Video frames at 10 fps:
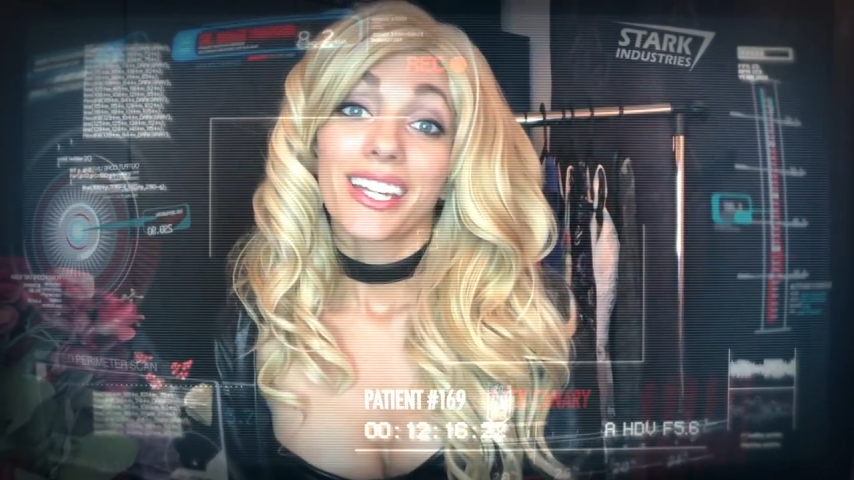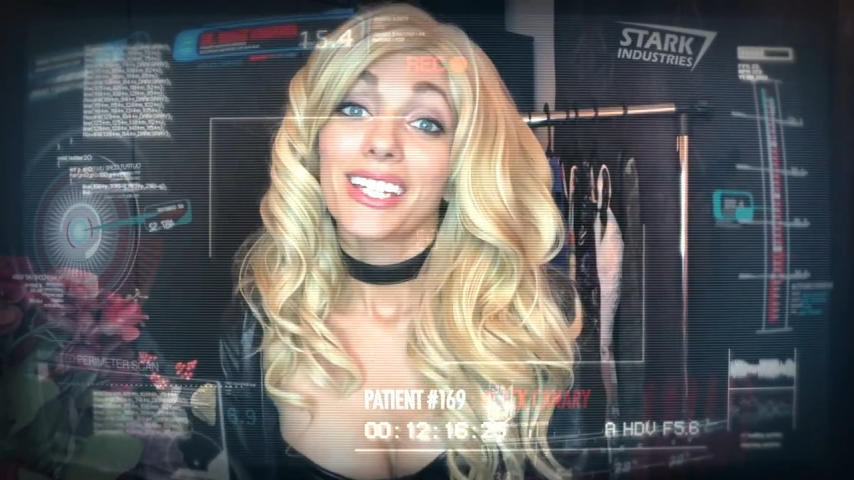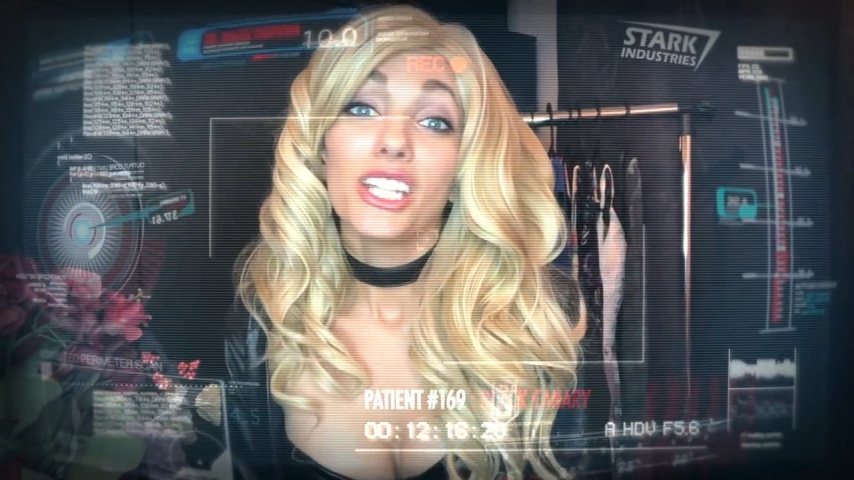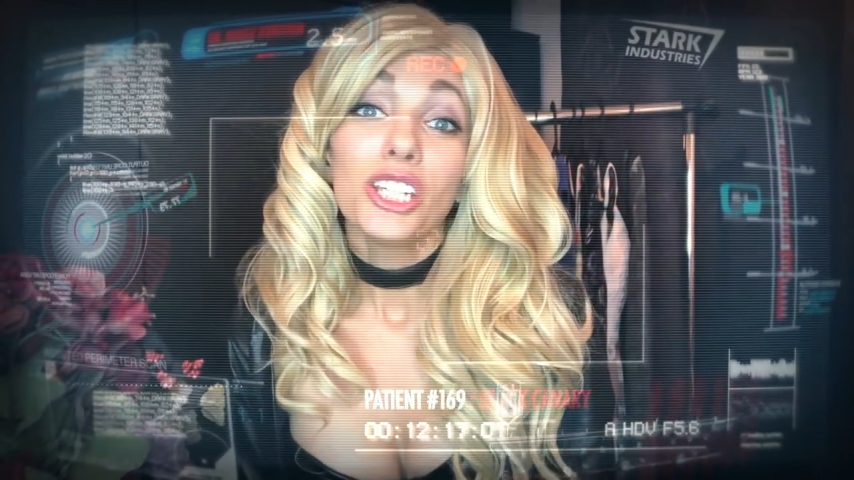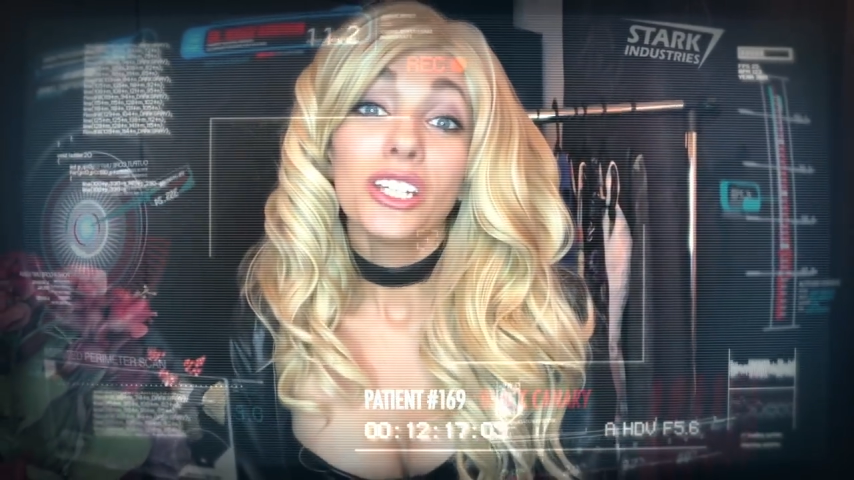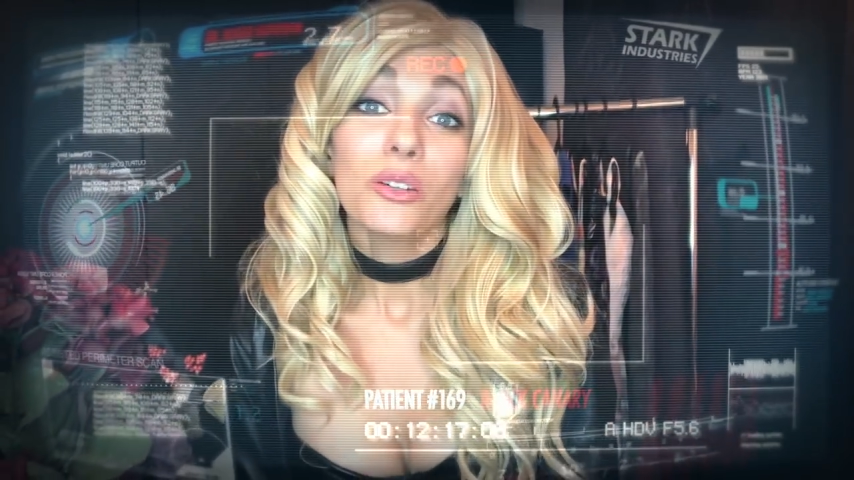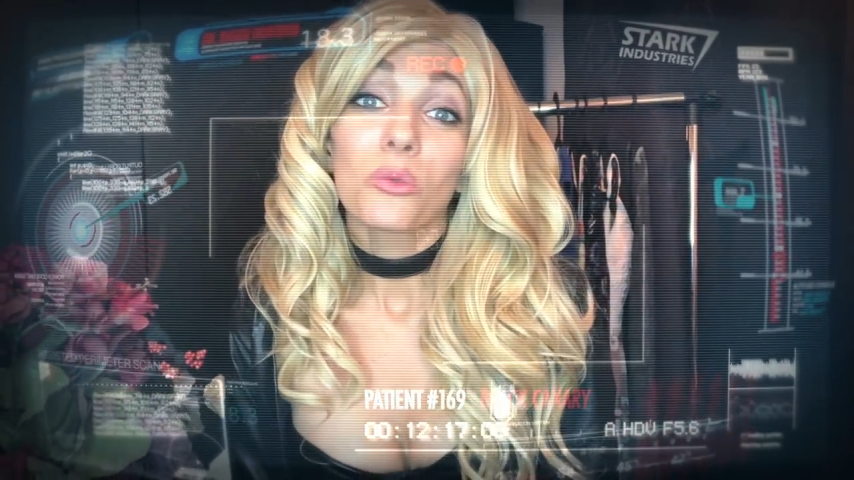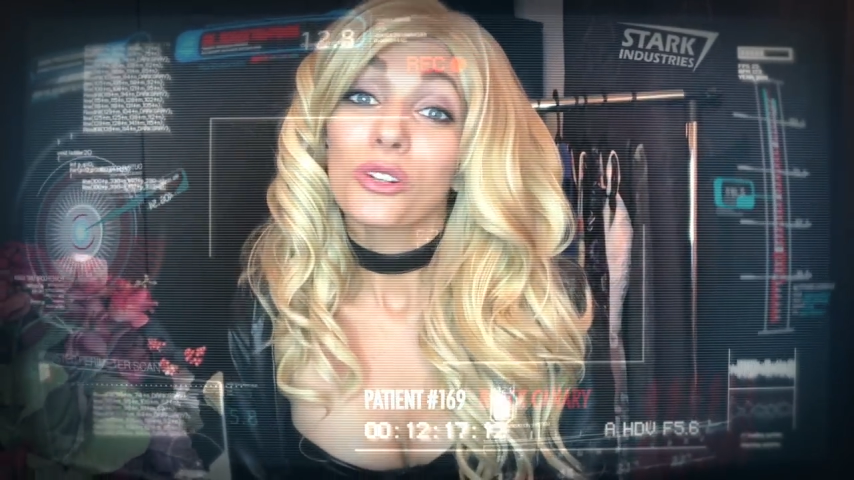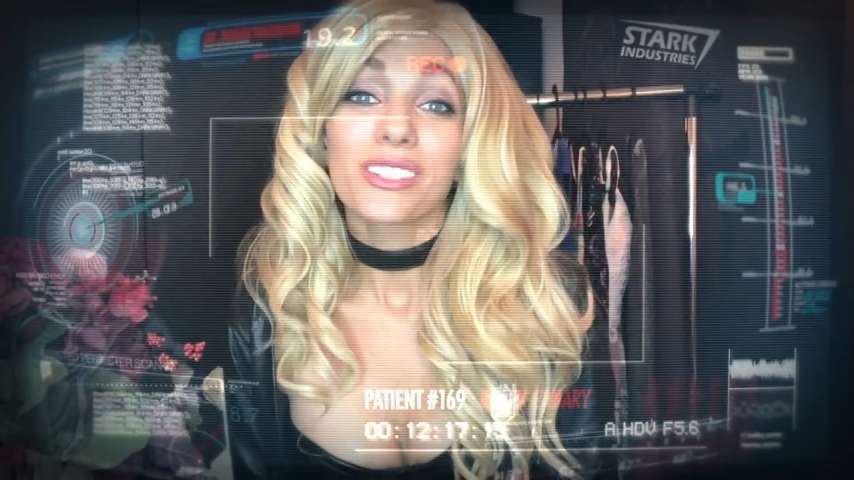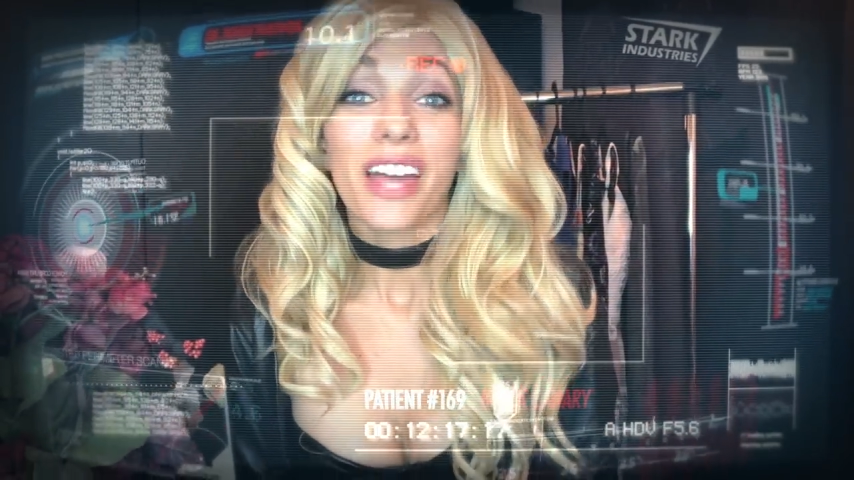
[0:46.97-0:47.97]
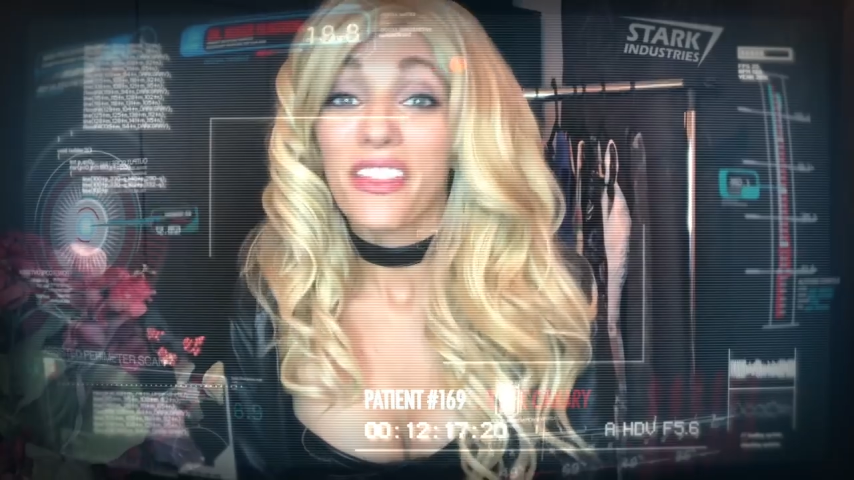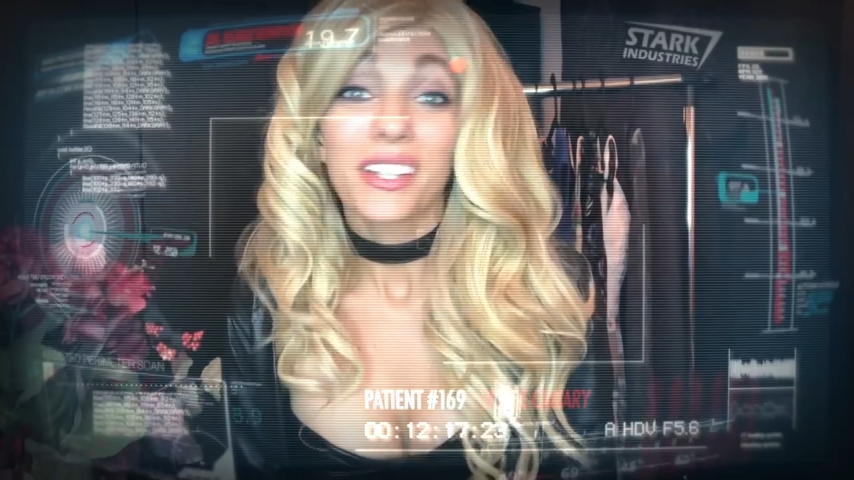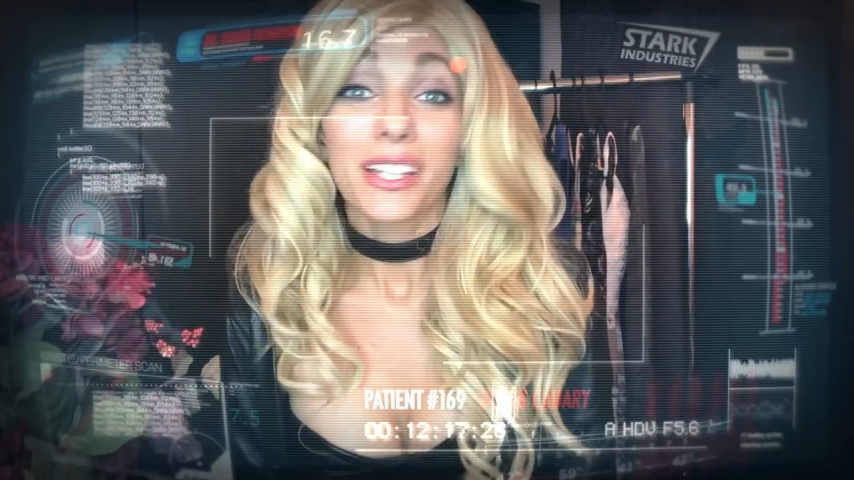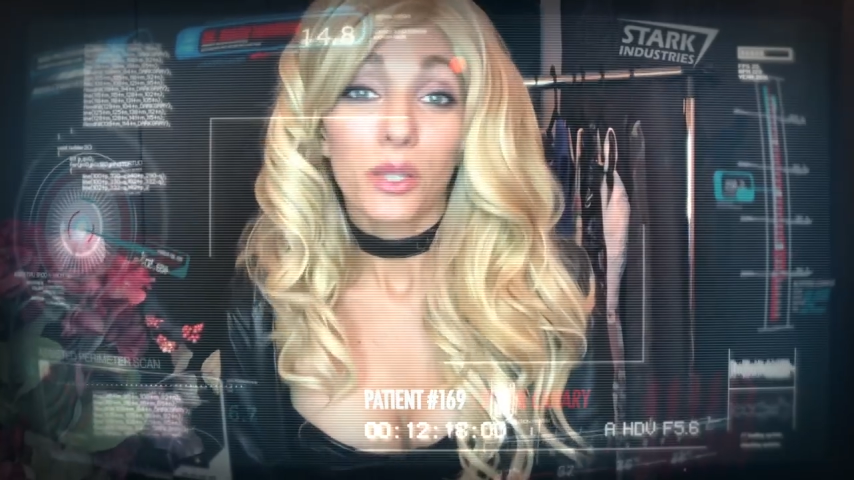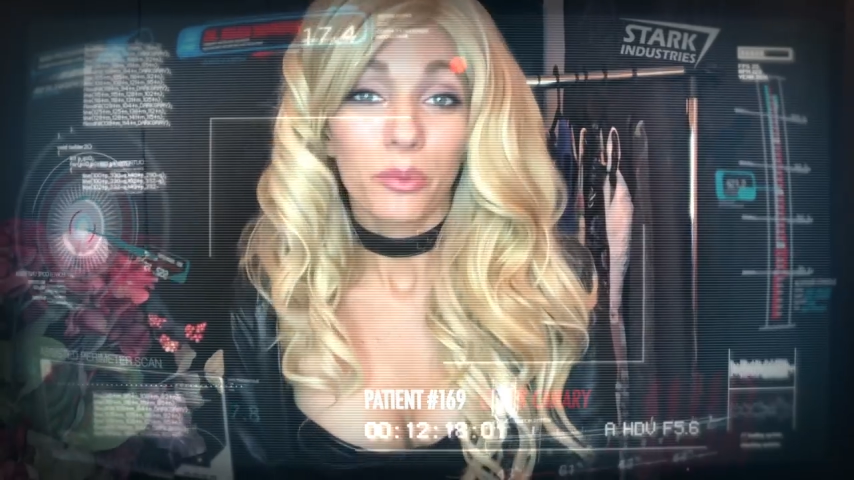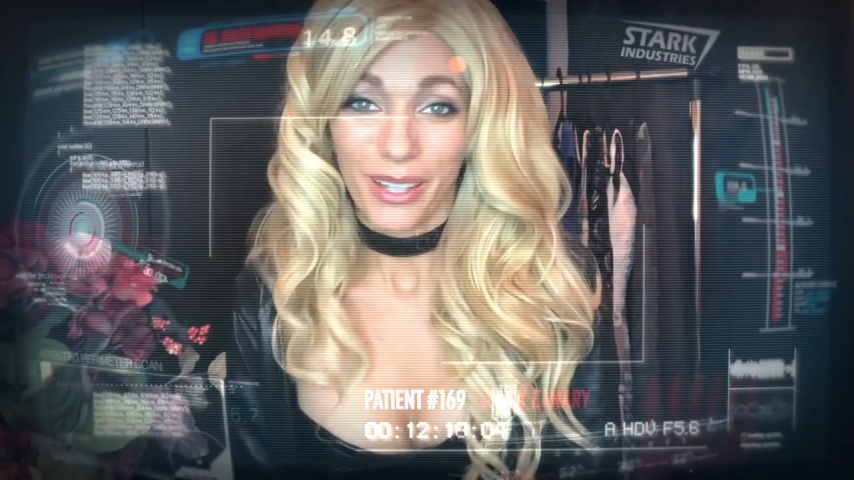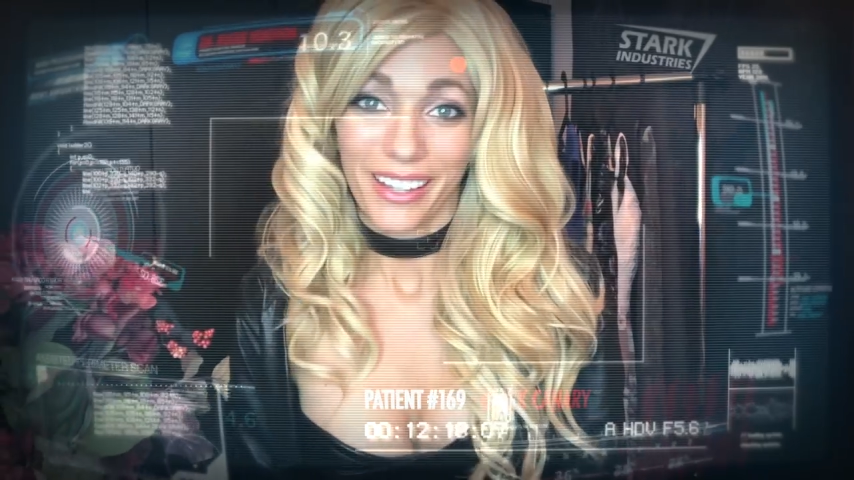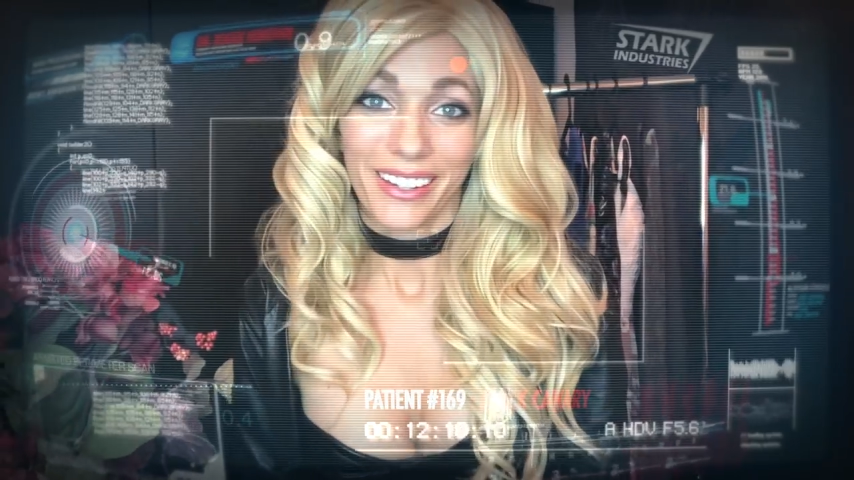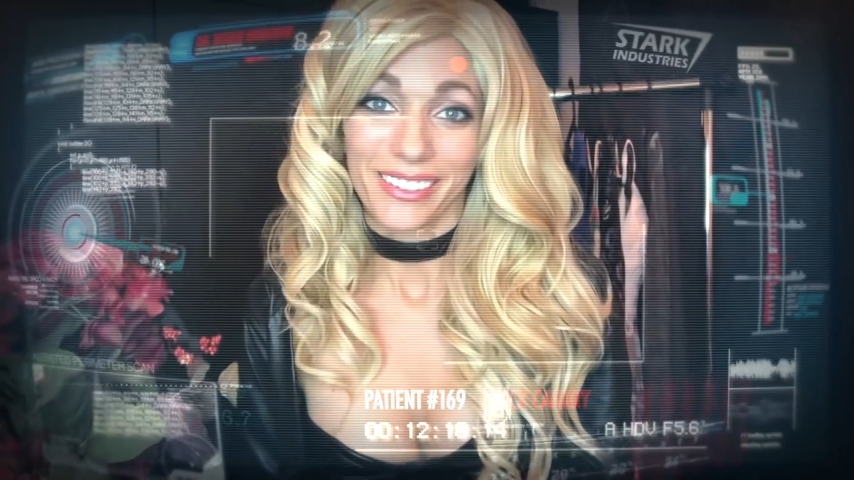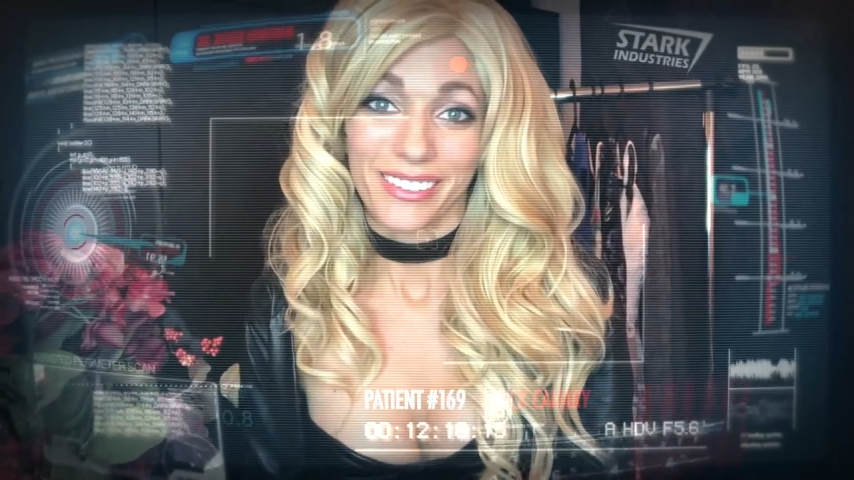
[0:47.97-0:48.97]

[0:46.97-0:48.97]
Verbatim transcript: He works at the Daily Planet.